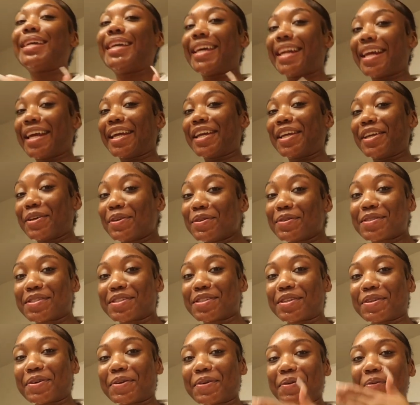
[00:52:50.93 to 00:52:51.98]
getting
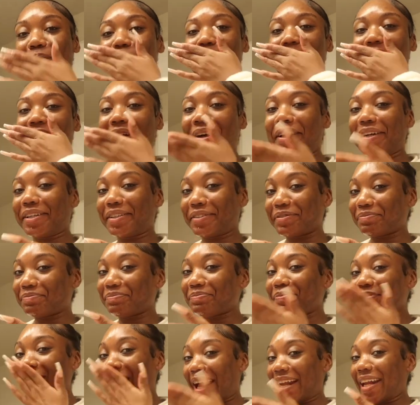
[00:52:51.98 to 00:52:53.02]
used to,
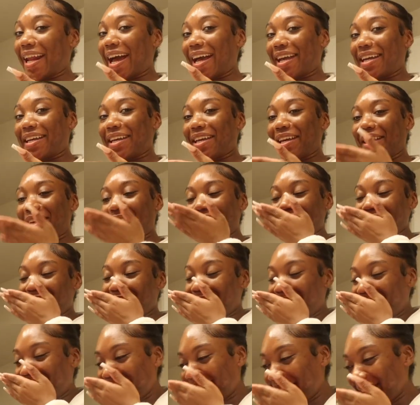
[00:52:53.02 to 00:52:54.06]
but I like
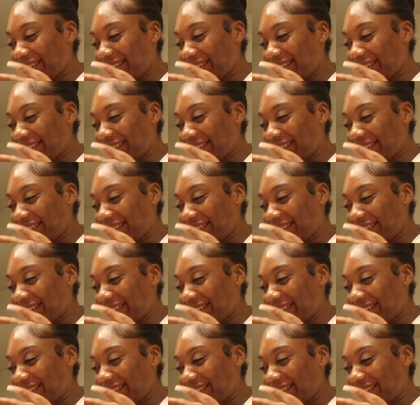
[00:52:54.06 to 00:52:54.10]
it.